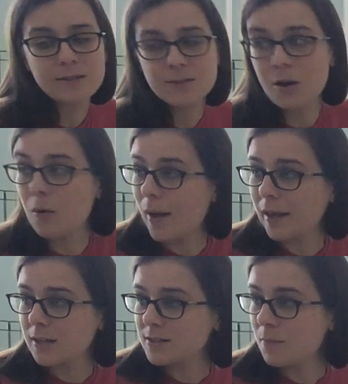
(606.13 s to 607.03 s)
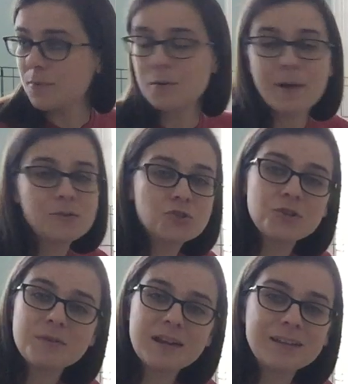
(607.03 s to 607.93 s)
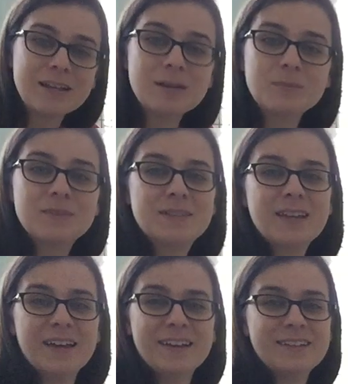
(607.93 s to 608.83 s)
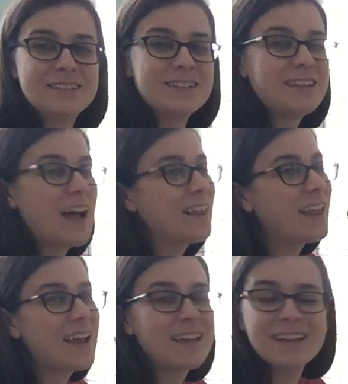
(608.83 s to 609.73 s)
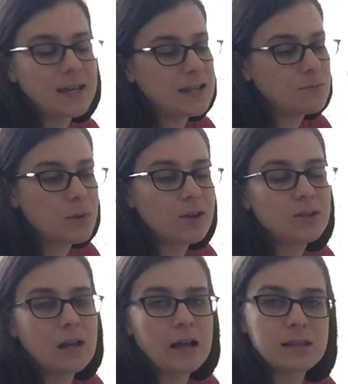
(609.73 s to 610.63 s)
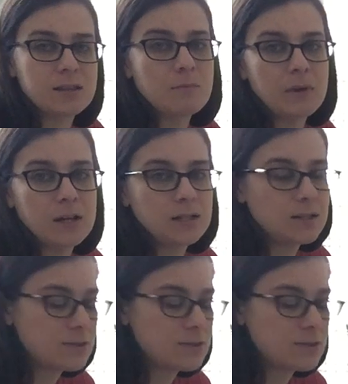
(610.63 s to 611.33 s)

And so I guess something about Junie Nibs did not like, and we could not get them bonded.